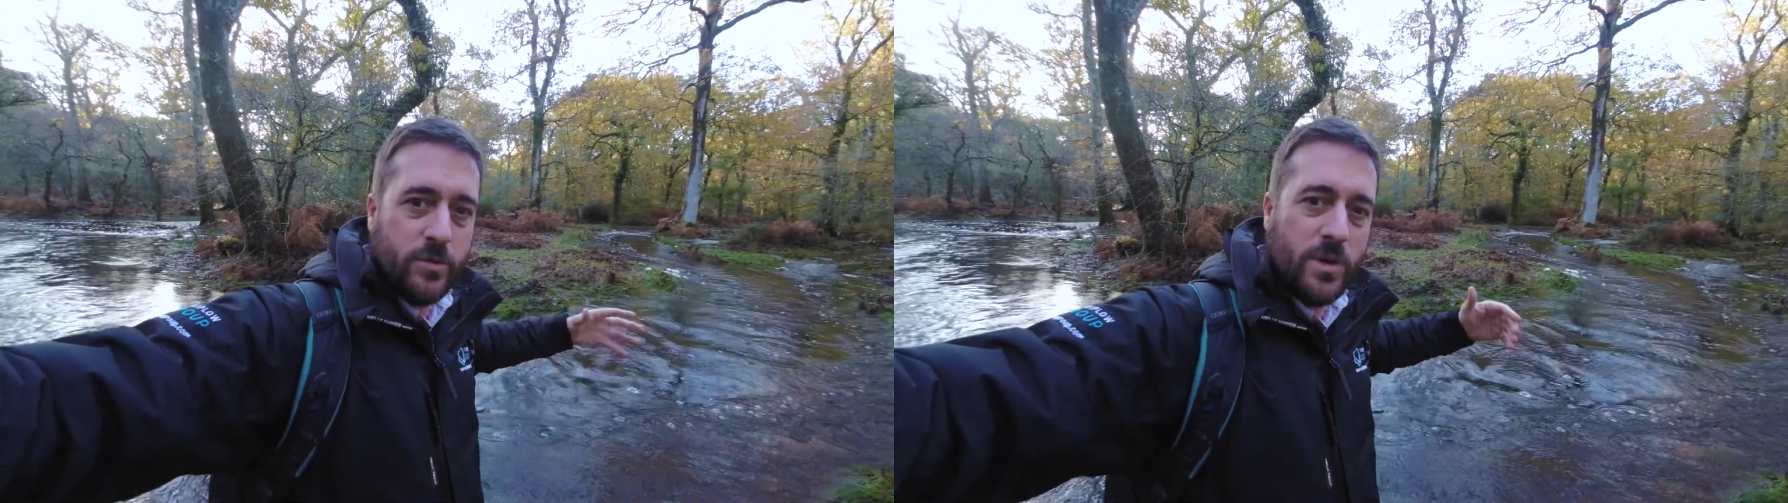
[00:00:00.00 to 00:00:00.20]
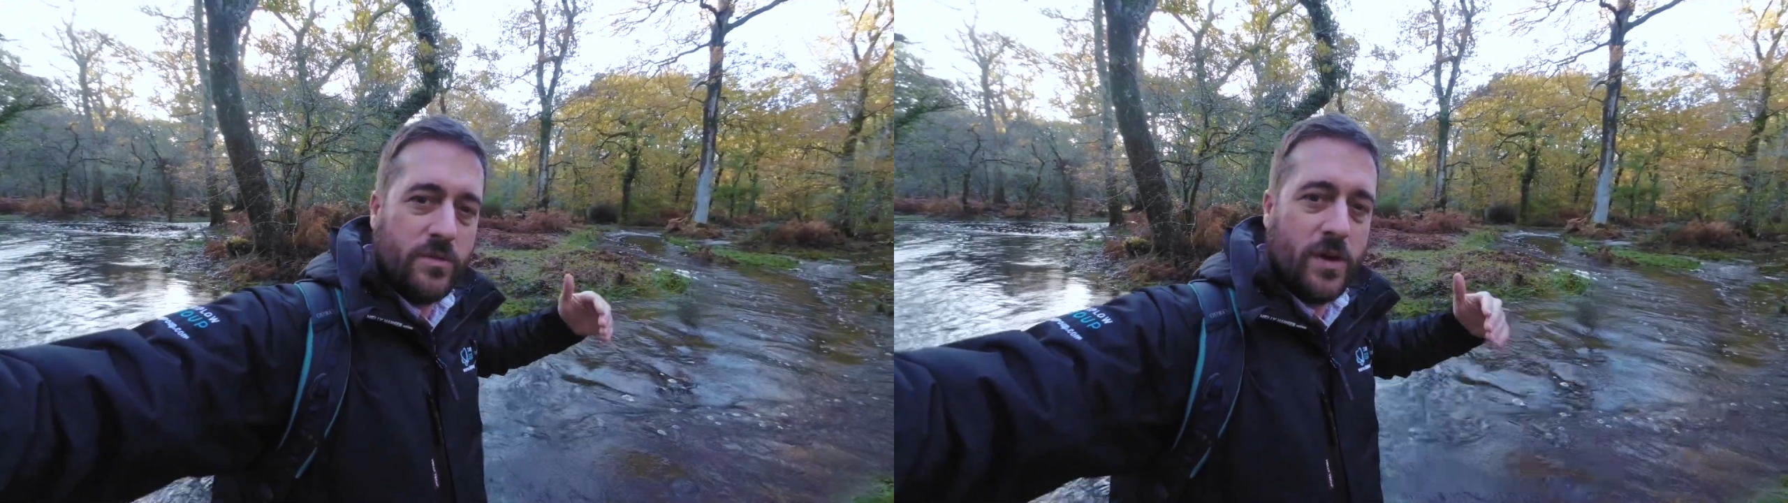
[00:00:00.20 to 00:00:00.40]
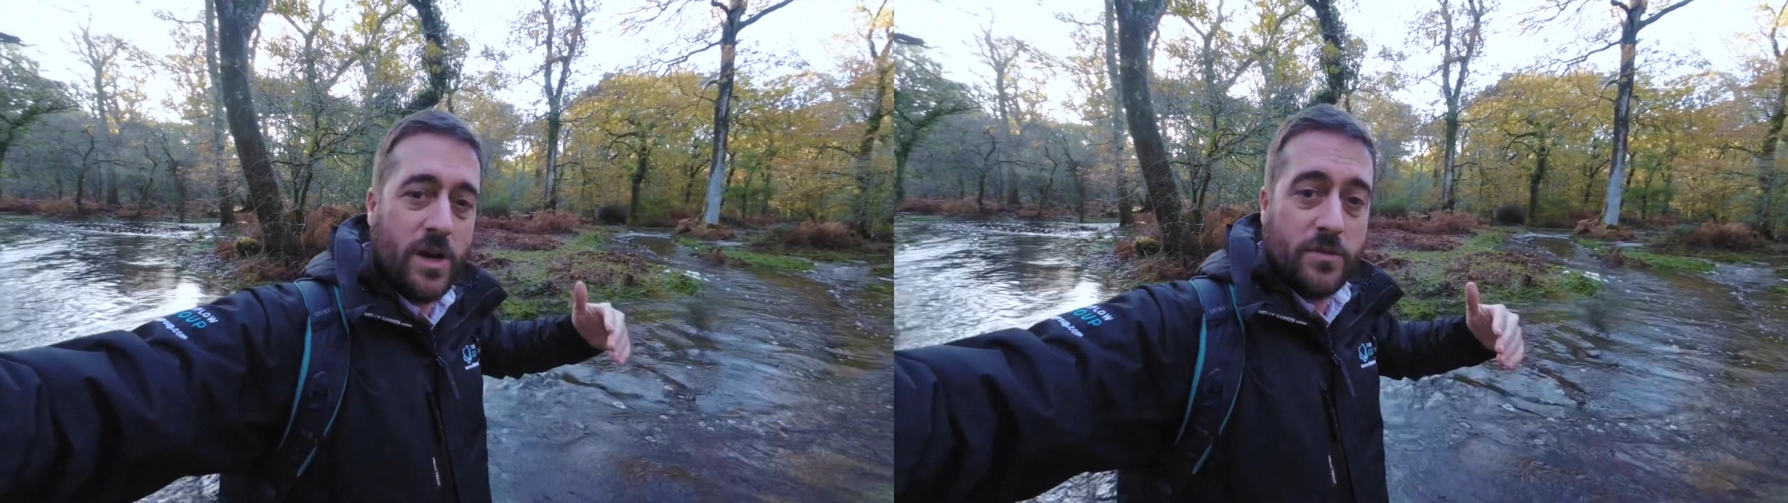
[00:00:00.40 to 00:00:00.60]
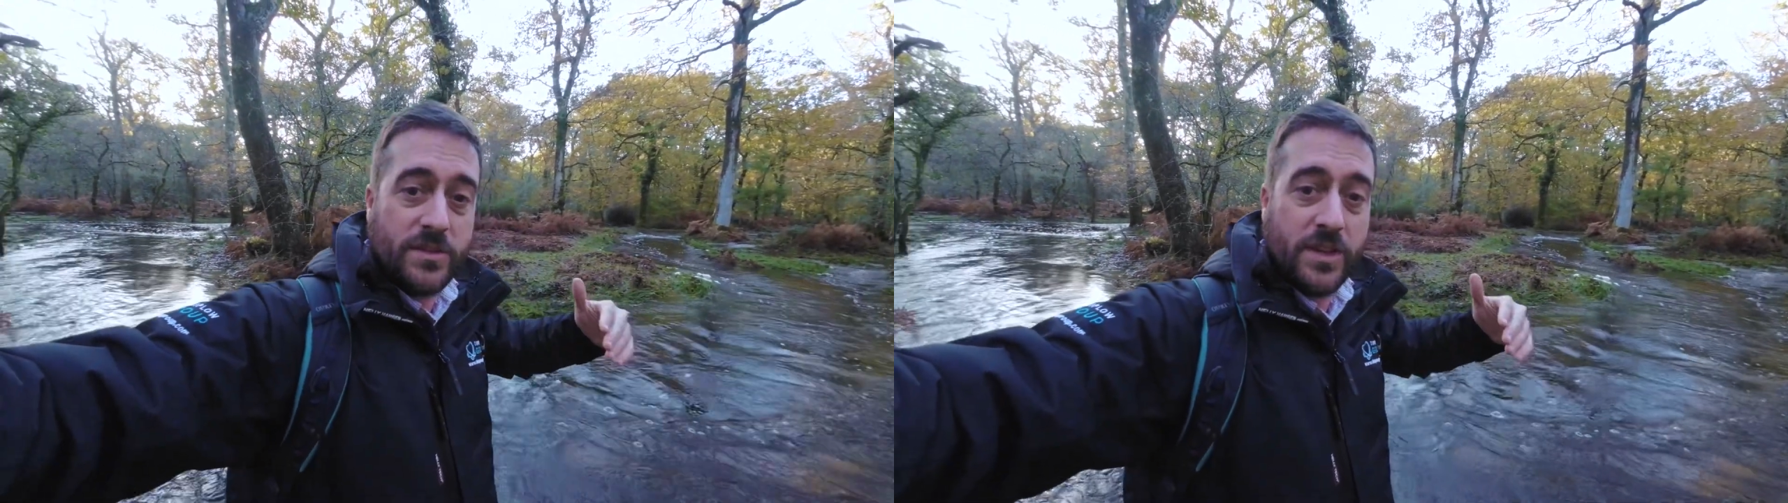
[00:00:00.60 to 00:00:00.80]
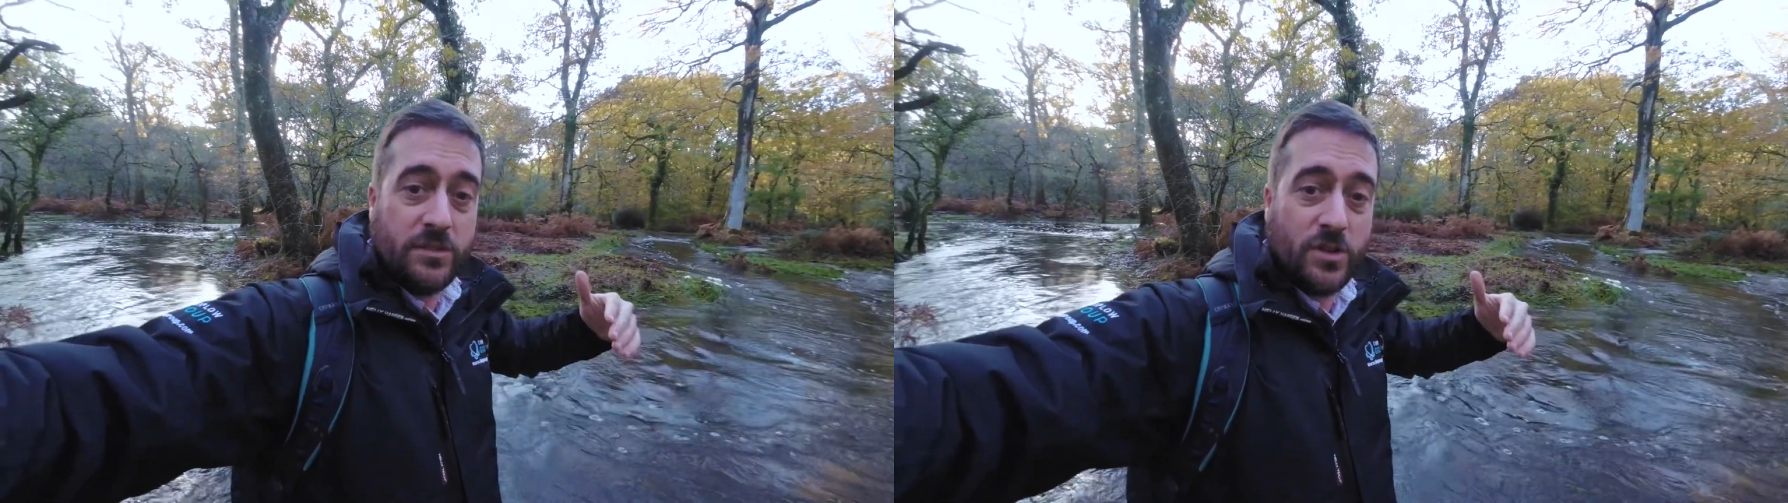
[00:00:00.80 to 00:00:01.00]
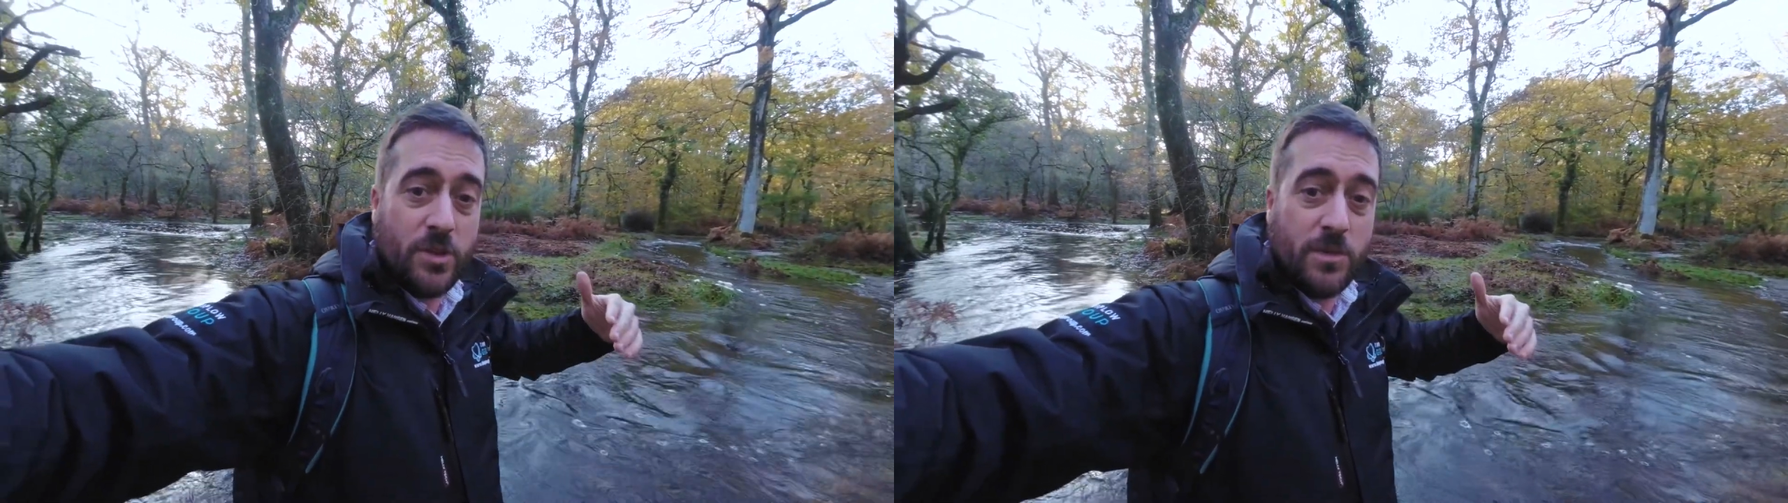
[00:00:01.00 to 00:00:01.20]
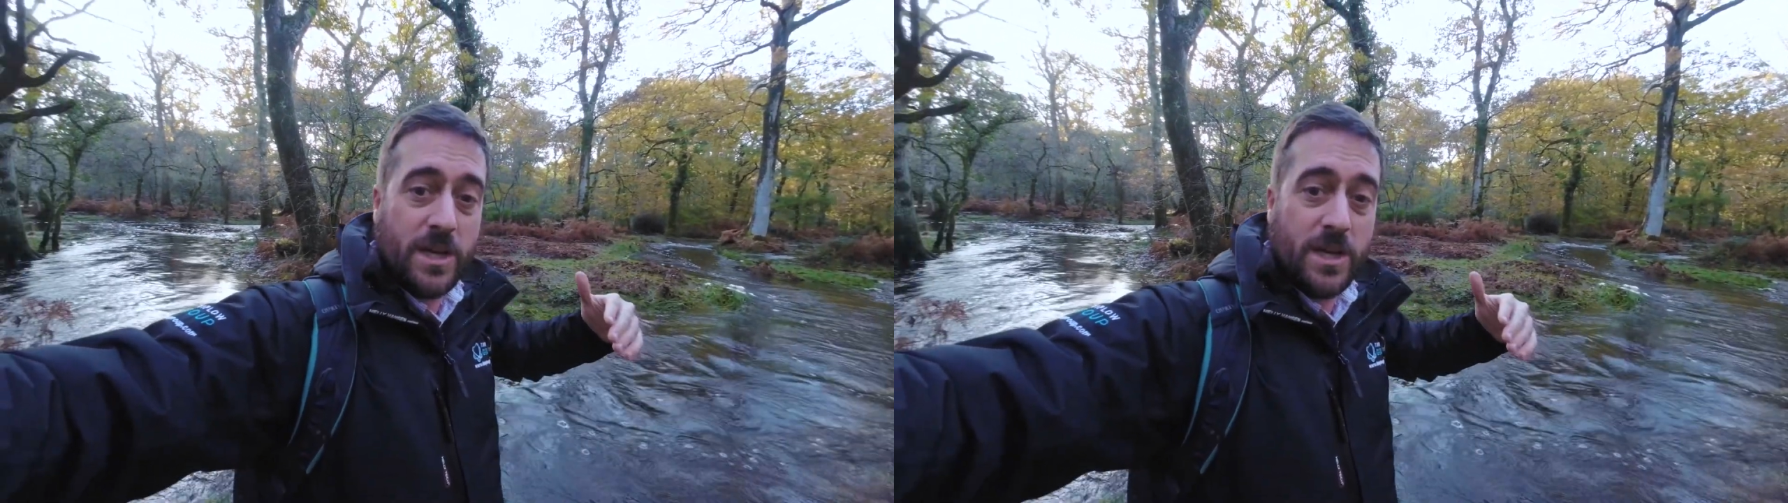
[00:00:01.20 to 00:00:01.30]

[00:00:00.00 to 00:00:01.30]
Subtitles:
with half a second timer